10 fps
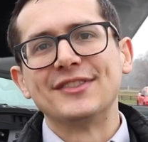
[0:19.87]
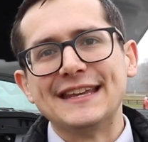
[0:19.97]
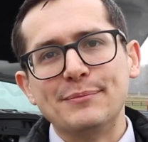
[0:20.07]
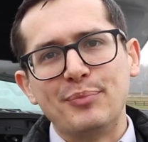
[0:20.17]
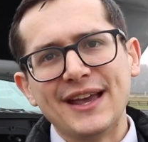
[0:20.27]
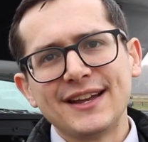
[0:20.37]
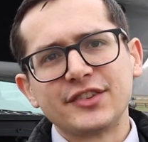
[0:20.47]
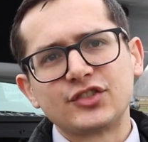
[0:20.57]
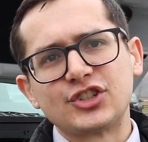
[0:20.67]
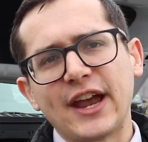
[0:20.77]
The
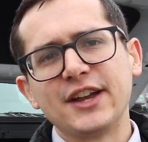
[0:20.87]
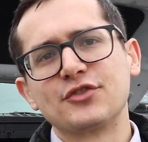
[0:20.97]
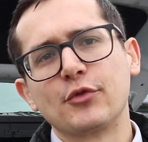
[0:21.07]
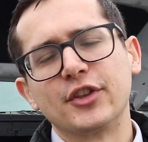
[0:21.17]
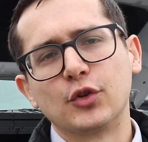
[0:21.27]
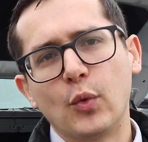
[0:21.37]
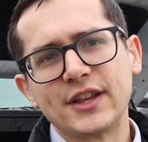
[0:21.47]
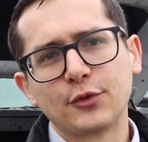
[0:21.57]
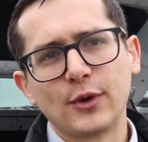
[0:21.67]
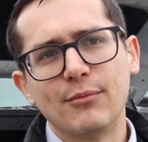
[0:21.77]
biggest change for the
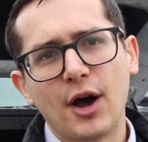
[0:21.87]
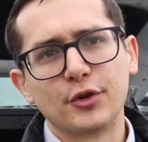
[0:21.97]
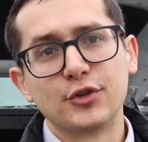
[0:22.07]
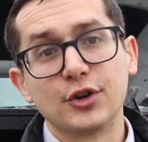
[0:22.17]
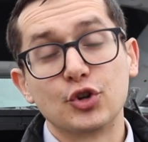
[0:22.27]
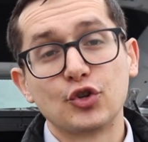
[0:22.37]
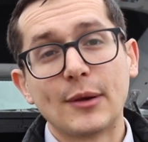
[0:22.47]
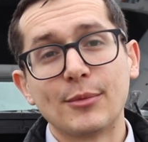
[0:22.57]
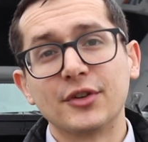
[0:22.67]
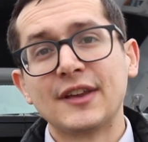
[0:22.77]
23 model year
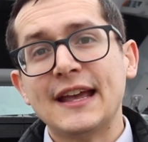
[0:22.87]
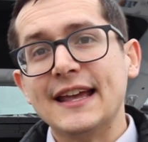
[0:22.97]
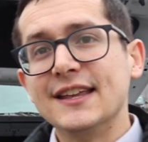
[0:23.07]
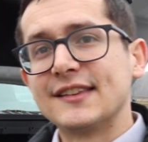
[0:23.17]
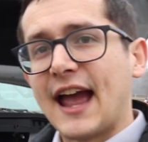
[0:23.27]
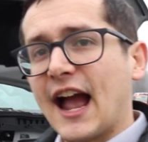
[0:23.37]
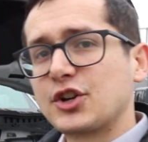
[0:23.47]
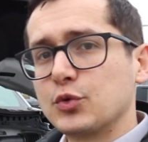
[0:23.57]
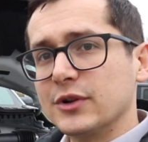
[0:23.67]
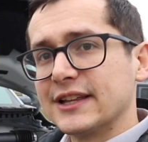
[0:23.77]
Tremors is
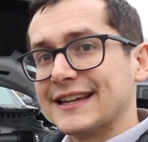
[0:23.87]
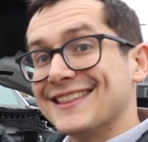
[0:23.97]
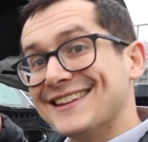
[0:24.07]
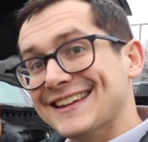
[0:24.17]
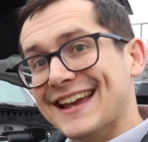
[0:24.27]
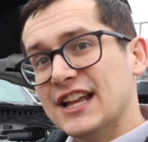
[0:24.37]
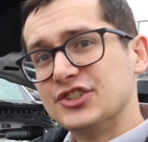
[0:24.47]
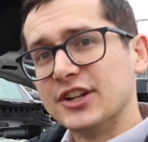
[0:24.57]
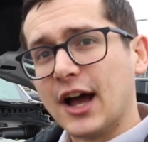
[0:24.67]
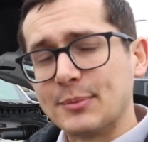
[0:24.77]
actually the
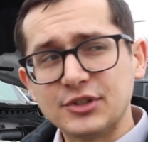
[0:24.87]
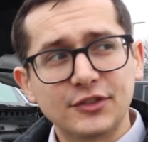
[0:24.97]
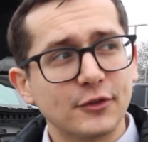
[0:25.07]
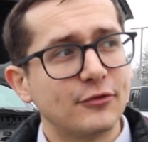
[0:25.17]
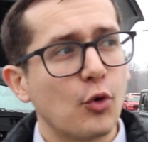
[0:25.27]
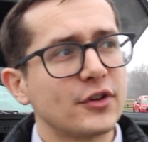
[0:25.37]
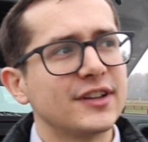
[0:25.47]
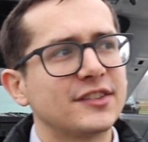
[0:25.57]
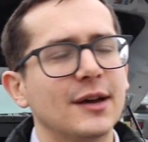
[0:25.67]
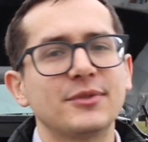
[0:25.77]
engine option. So Ford
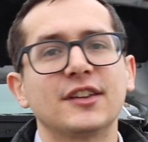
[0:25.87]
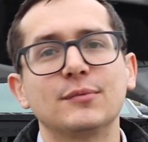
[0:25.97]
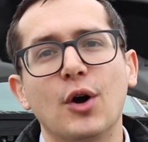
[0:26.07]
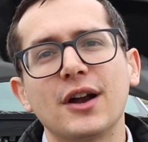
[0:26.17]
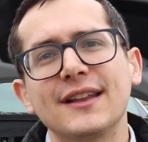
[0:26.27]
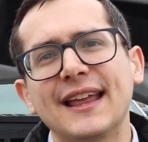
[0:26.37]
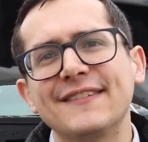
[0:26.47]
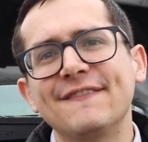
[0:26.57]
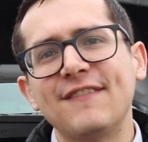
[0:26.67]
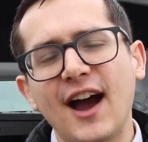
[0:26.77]
did something smart, and they
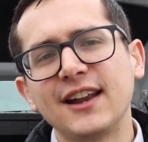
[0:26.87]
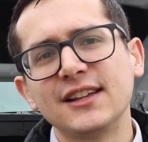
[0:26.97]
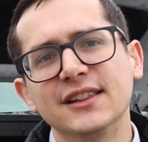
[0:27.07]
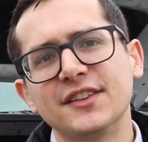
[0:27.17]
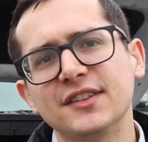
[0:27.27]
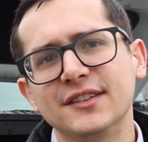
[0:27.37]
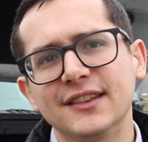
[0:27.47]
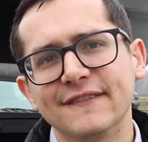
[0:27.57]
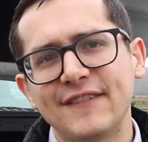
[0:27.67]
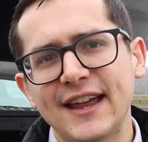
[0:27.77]
finally listened to
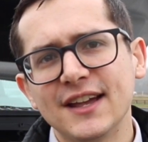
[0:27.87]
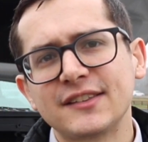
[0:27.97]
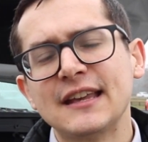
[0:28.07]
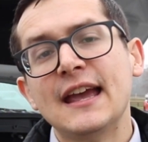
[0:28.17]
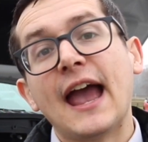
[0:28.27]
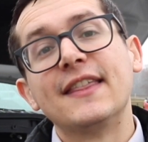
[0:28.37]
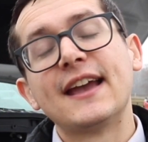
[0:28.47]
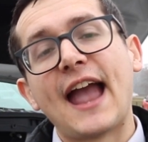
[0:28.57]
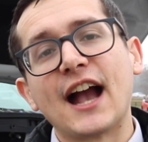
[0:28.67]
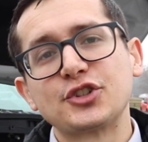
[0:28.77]
the fans, and
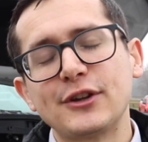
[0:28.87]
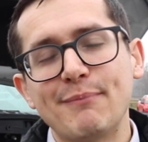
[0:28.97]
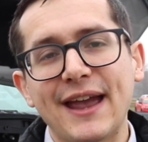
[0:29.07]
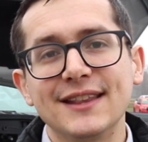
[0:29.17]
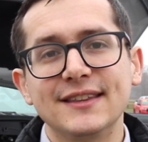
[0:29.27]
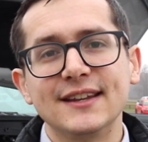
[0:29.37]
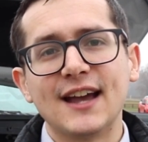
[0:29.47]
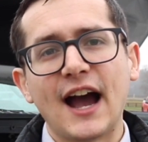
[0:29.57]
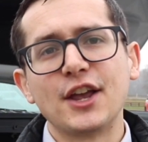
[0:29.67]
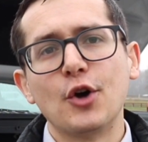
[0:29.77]
they actually made the
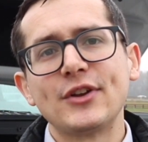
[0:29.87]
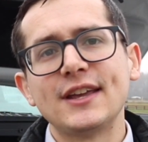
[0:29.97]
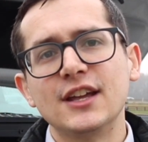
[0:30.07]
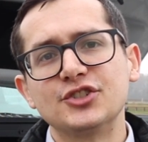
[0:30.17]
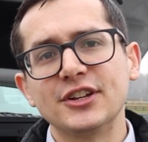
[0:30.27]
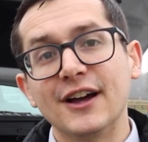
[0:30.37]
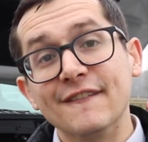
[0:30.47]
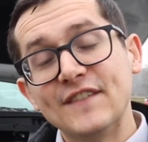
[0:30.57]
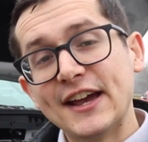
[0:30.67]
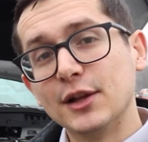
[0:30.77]
Coyote engine
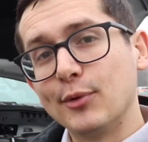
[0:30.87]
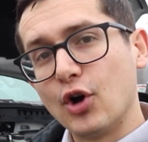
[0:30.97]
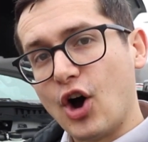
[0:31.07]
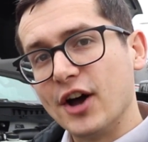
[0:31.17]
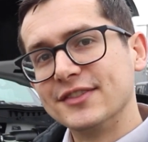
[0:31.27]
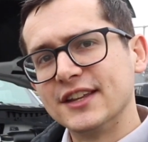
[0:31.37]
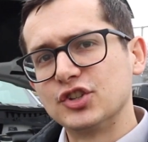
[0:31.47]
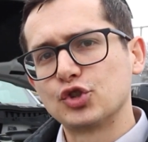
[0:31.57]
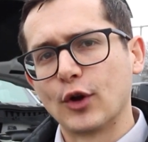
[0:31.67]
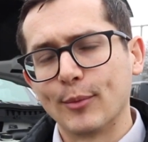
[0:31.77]
available on
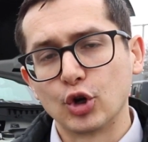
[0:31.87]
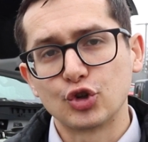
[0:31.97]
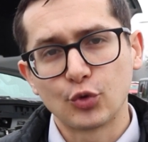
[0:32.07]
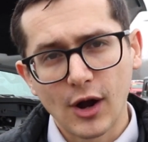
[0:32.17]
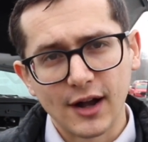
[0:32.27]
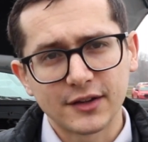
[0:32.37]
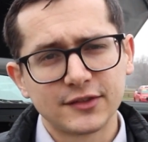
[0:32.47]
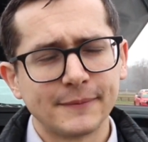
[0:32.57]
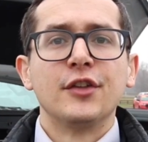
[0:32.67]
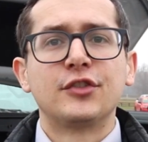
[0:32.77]
these Tremor
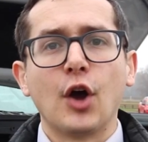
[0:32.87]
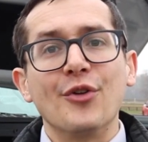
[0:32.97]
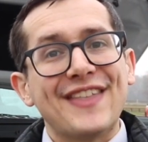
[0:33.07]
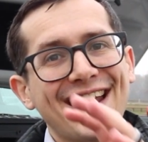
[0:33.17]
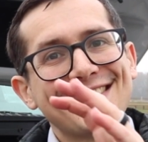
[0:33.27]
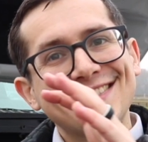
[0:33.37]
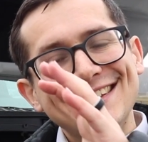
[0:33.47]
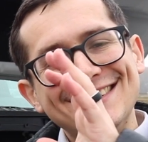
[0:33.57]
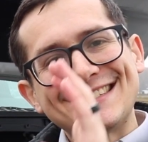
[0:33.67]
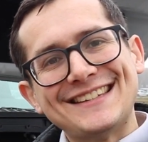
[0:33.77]
trucks. So that is
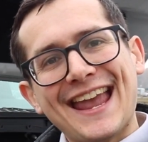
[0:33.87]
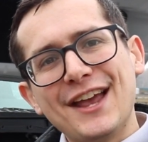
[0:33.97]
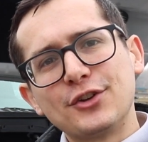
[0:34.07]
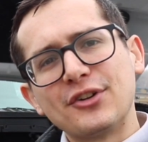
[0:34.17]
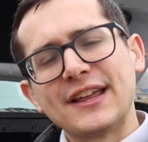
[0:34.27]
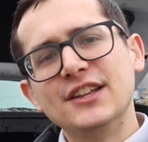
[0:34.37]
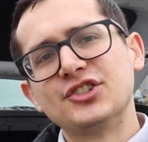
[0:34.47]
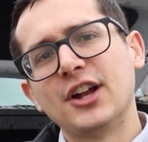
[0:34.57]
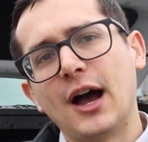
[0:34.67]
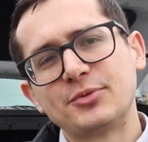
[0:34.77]
the standard
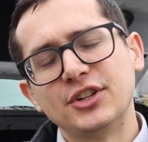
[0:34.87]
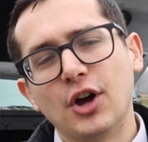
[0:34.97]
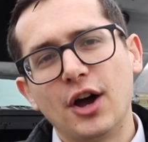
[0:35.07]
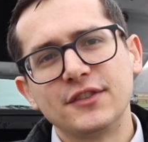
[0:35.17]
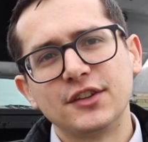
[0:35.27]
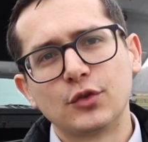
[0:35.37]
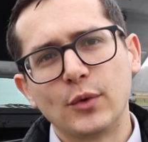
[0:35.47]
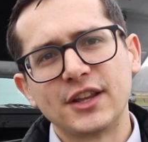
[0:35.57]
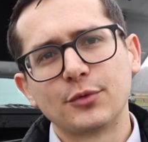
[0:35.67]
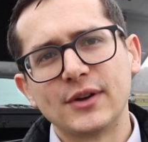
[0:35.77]
engine option on these
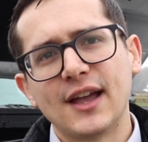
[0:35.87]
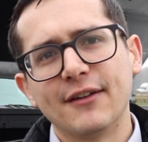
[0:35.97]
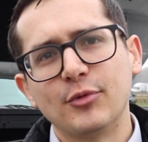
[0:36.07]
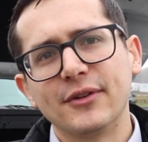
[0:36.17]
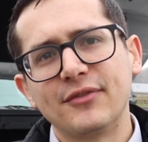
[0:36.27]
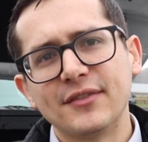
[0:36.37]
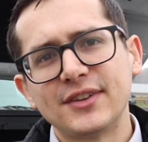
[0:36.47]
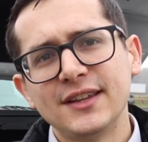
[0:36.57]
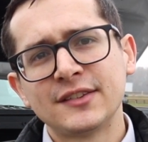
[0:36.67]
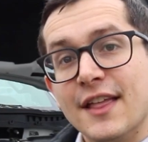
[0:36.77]
23
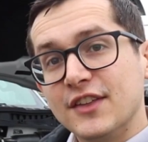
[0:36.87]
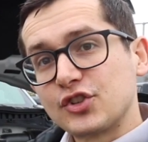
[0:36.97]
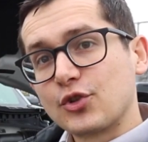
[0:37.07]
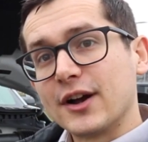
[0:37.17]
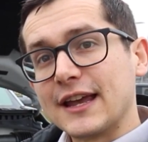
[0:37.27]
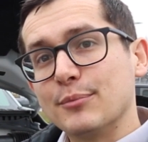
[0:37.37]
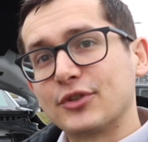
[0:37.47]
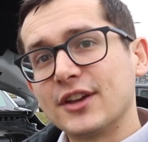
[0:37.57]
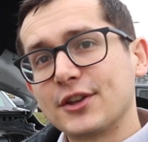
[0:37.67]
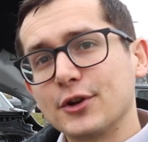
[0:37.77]
F-150s. This truck in
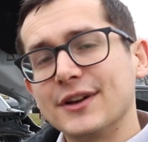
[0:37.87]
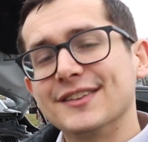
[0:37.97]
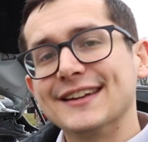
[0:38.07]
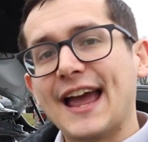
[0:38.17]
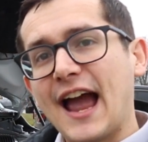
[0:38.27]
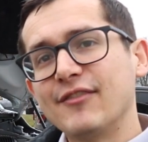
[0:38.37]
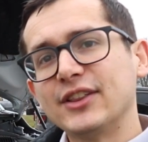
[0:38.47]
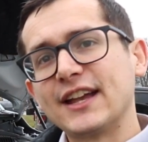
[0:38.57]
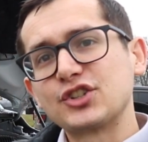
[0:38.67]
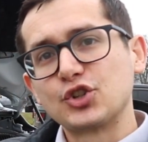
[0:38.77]
particular is an
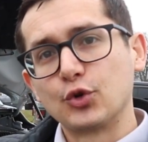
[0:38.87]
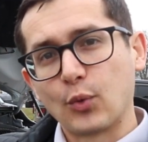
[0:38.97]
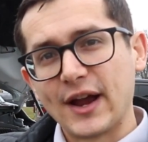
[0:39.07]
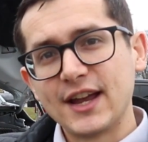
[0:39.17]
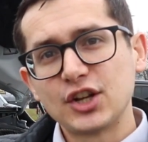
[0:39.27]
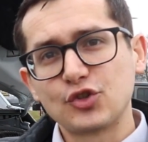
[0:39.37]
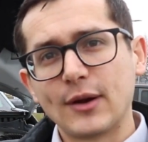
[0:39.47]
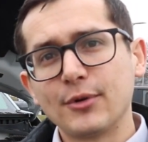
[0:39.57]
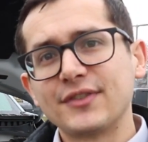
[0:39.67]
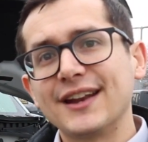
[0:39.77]
Avalanche Gray
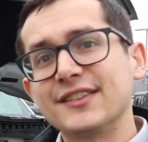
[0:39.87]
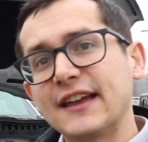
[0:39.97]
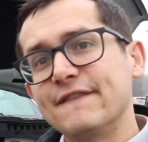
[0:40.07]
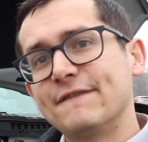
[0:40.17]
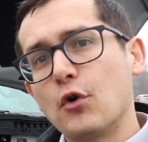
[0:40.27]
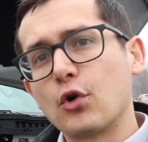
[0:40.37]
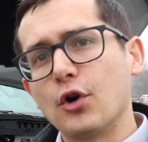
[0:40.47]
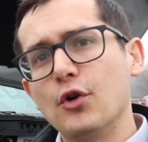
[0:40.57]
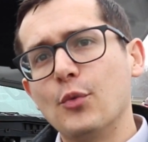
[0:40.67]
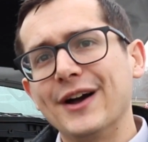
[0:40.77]
Tremor that is a
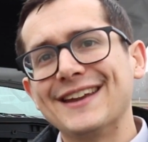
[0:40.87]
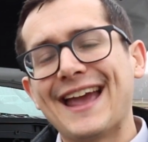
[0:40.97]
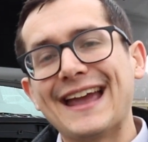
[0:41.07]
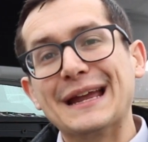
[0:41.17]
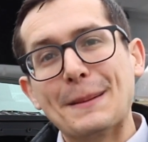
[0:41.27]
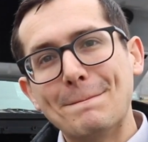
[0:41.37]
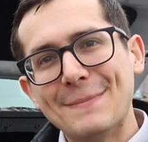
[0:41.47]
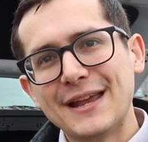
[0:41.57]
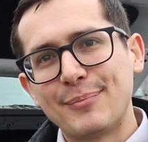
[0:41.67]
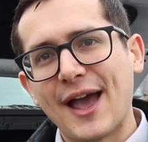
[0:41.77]
401A
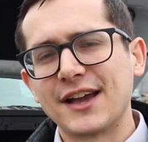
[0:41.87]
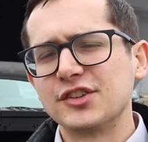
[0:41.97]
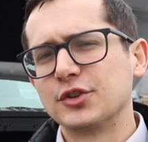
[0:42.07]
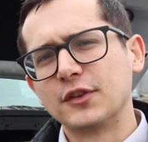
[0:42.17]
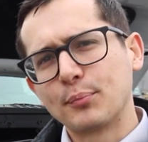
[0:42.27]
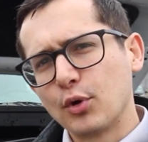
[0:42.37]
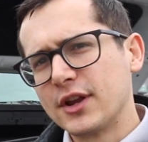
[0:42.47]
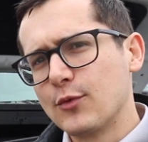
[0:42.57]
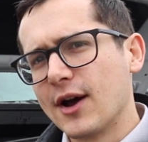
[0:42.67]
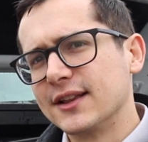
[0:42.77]
mid package, so it's
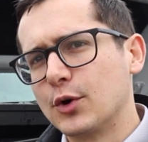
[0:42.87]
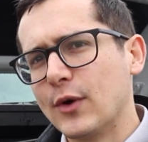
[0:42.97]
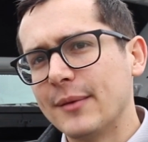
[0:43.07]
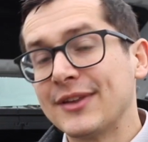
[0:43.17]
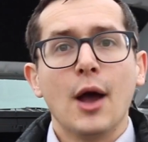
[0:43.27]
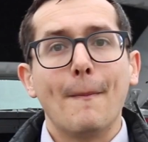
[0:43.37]
pretty well equipped.